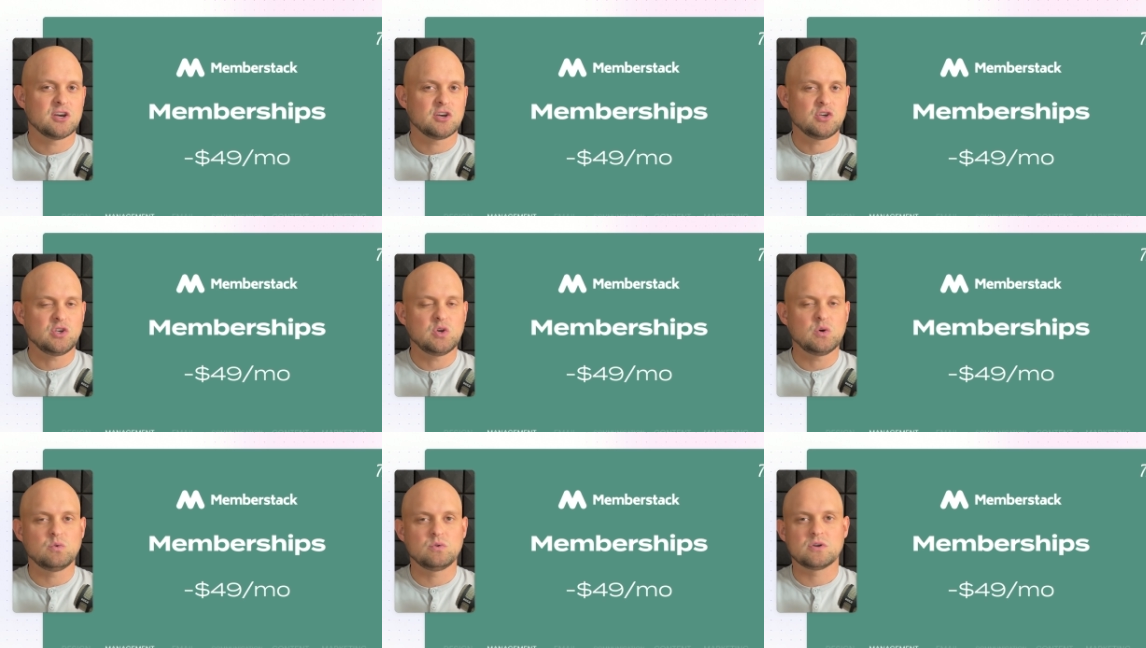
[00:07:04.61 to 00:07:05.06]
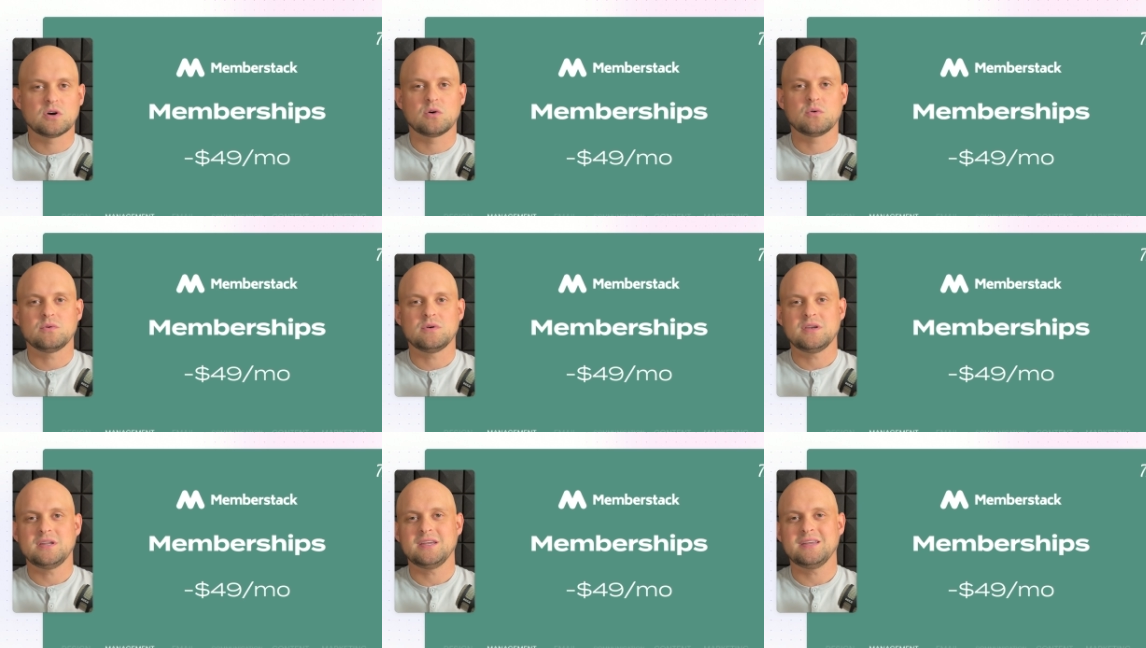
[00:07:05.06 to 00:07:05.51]
you
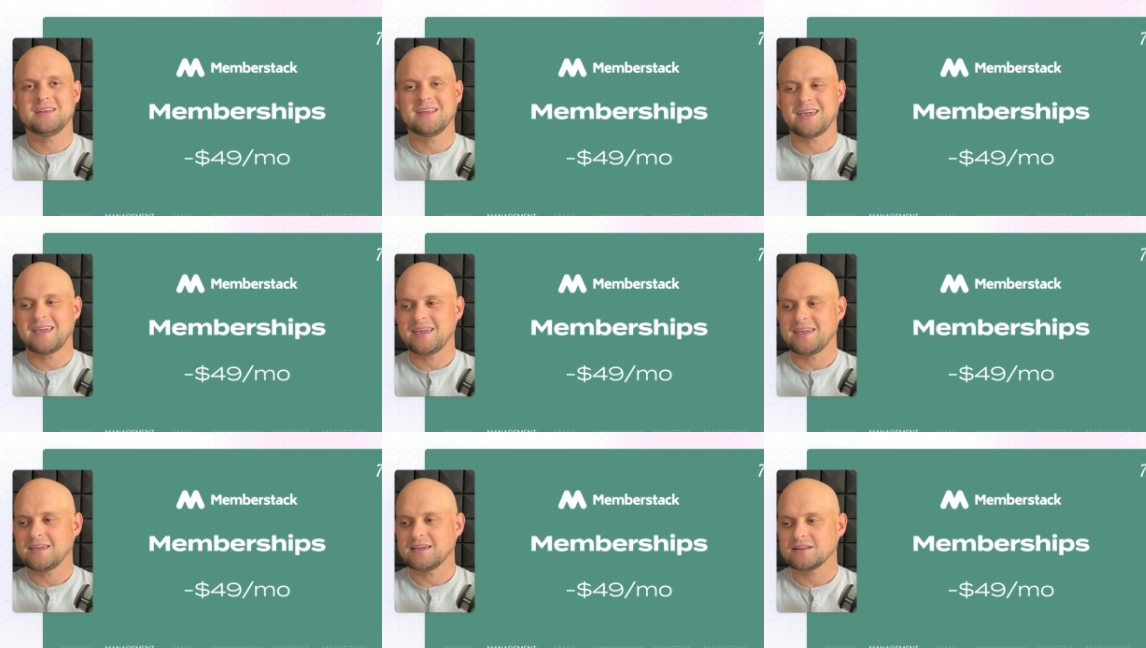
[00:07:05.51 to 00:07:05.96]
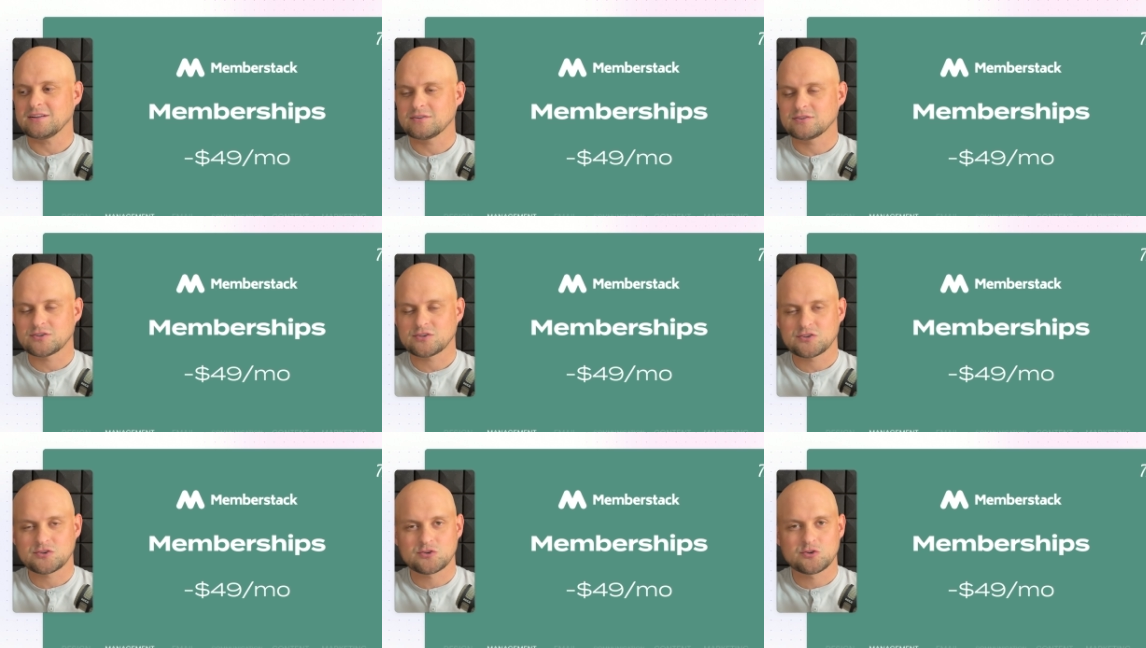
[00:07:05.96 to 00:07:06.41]
don't need a
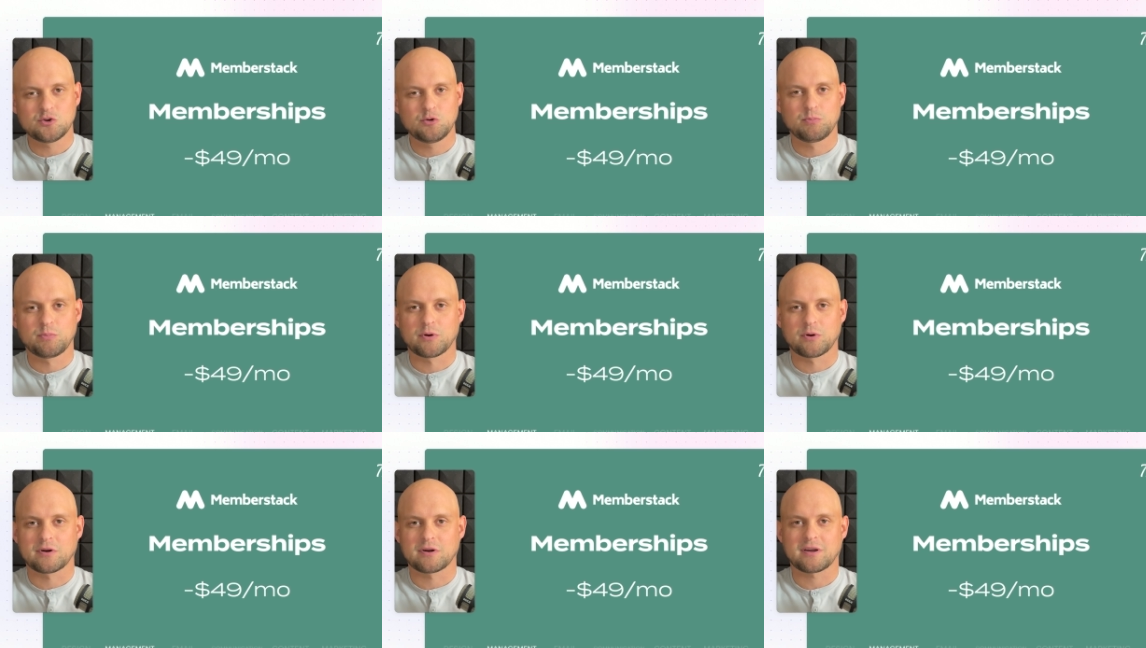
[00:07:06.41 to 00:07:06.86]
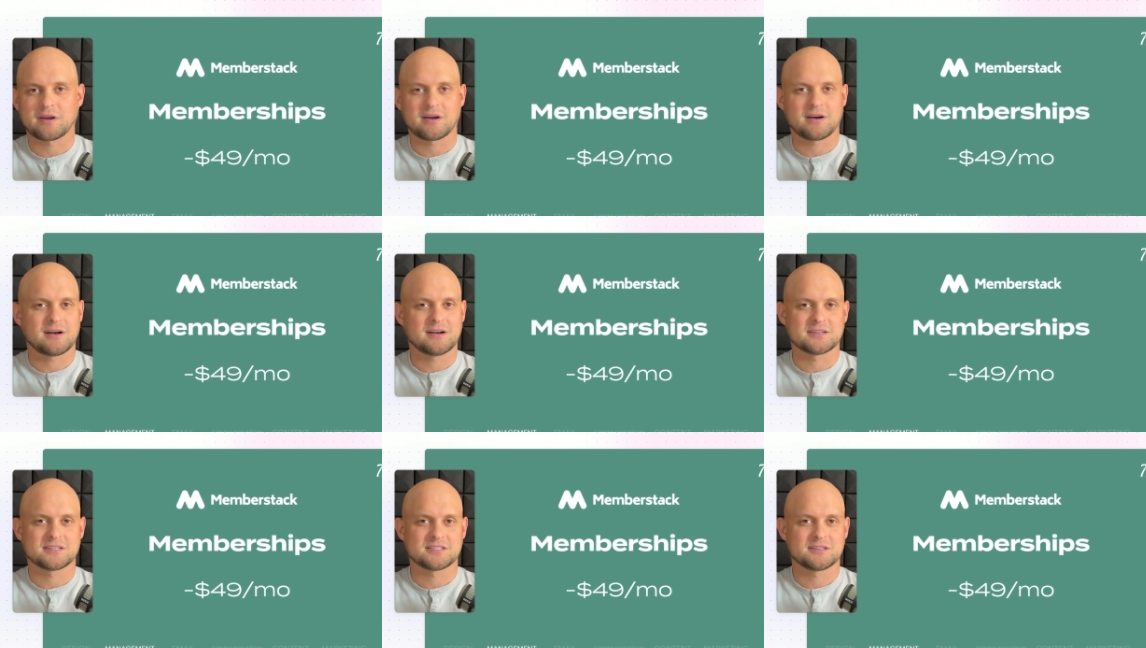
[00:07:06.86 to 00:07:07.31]
super
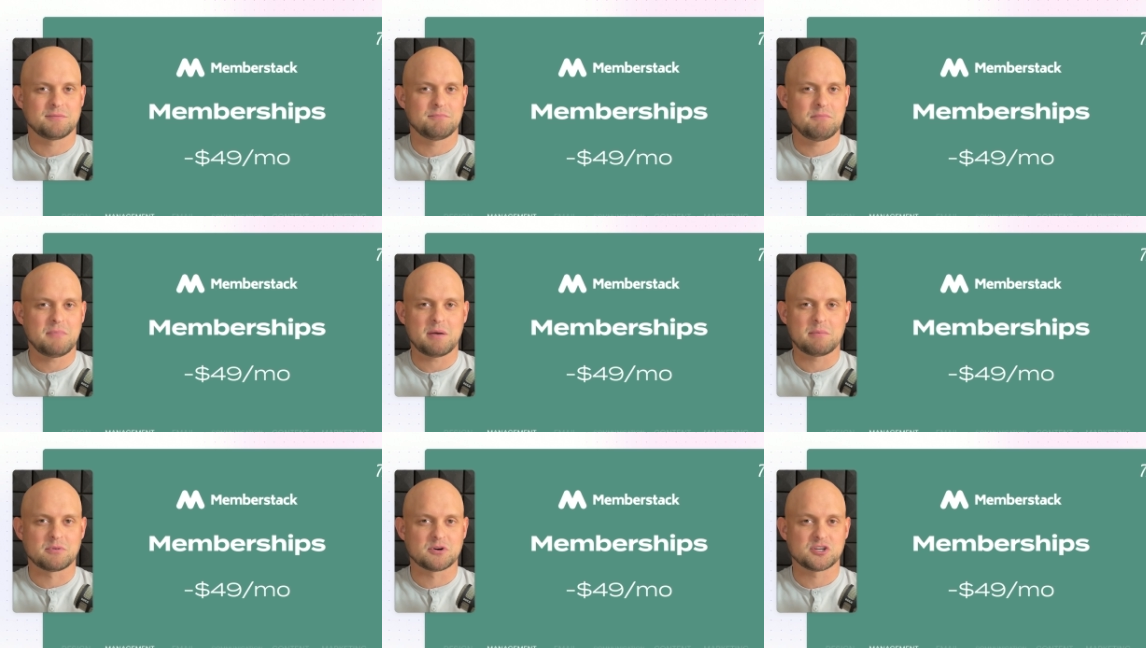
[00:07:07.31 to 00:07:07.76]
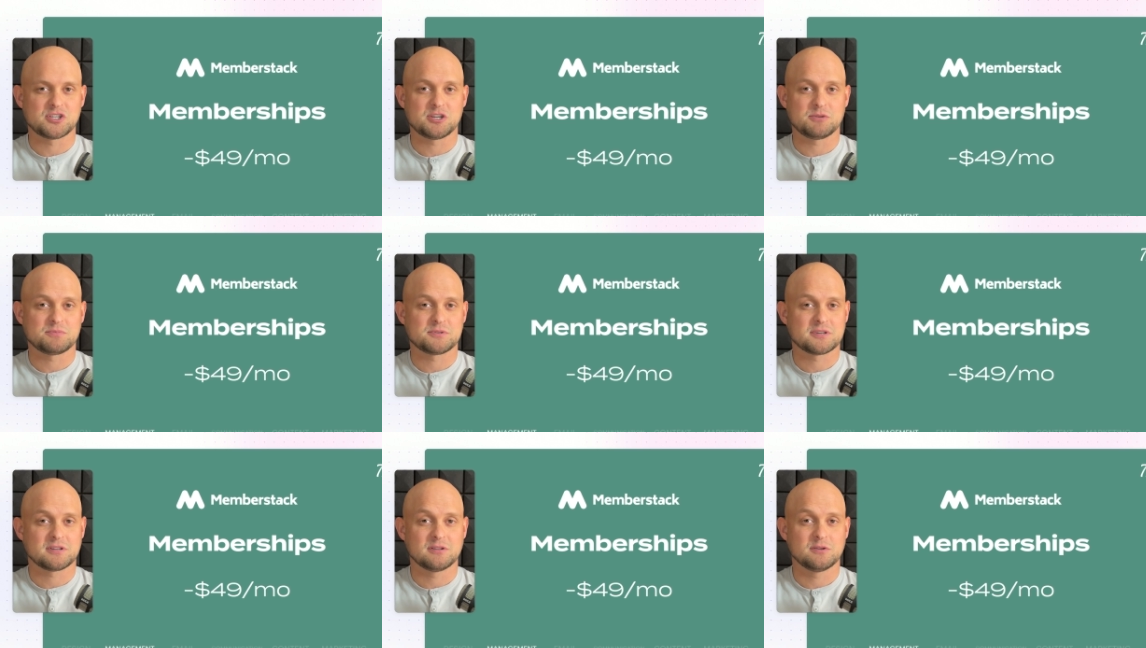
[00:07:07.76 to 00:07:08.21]
custom
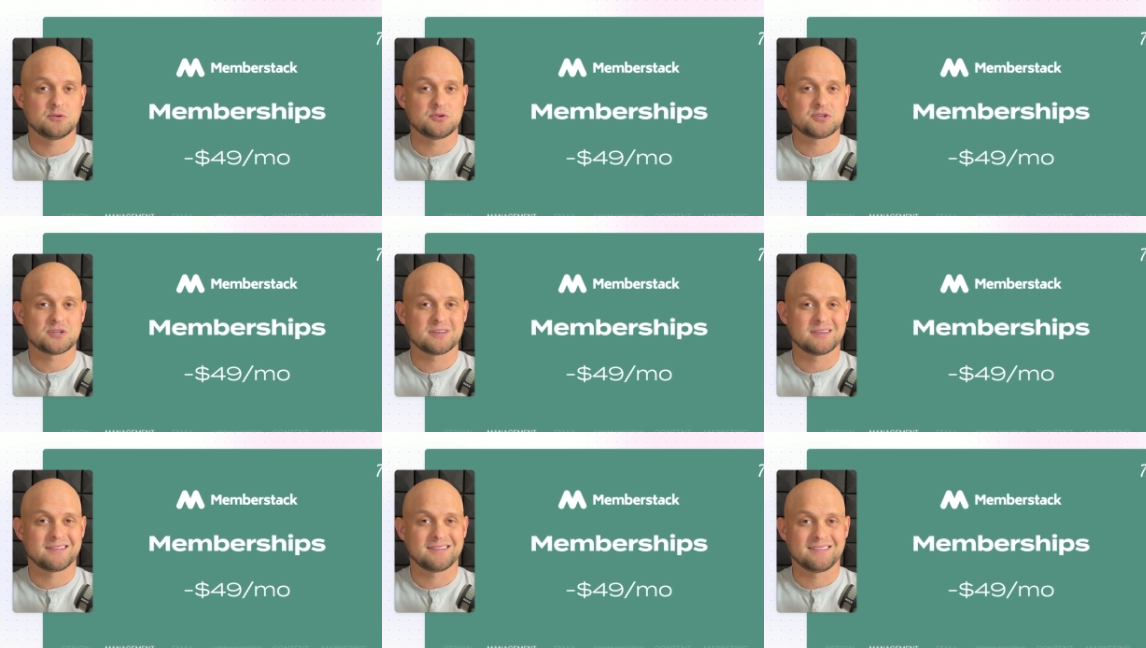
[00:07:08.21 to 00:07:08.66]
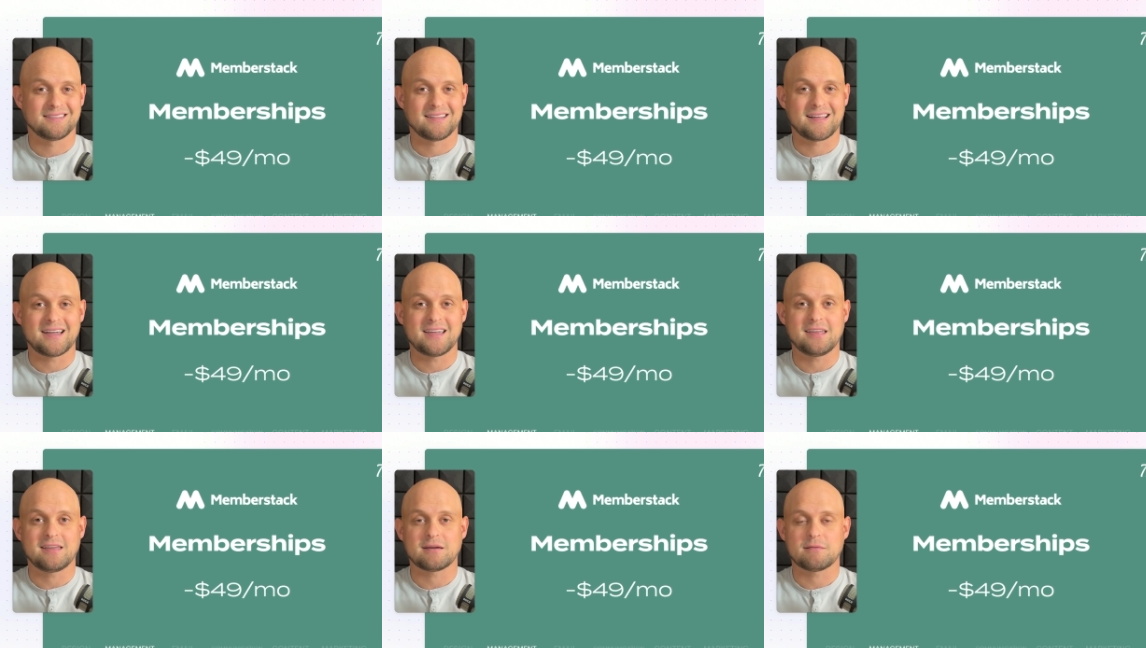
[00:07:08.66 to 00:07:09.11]
membership solution
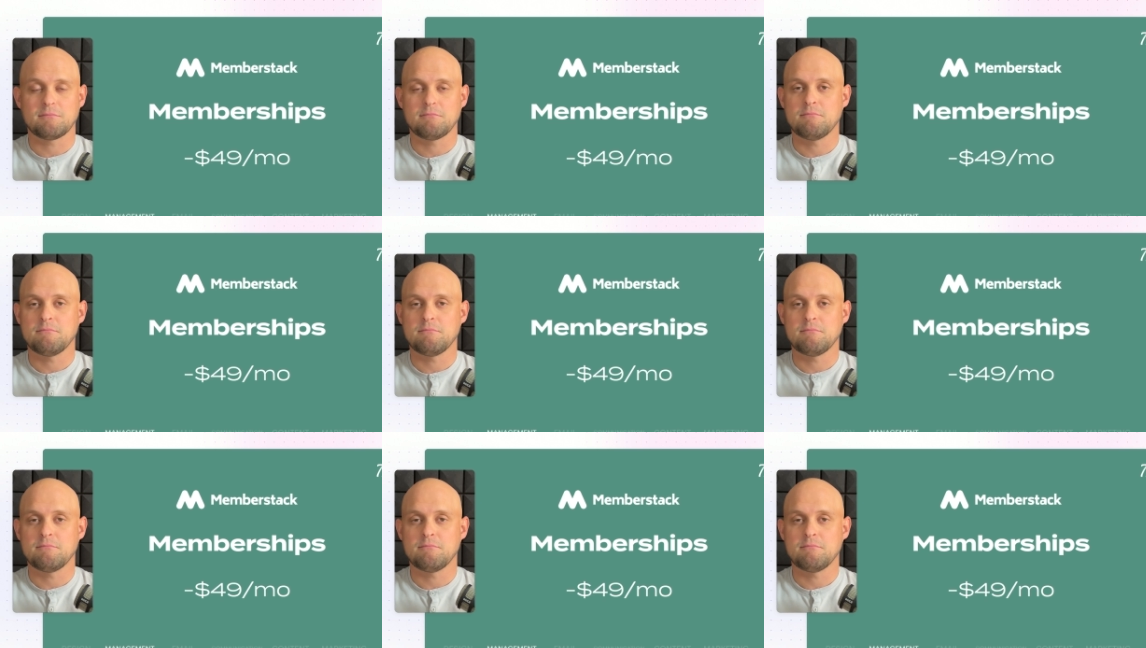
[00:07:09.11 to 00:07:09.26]
like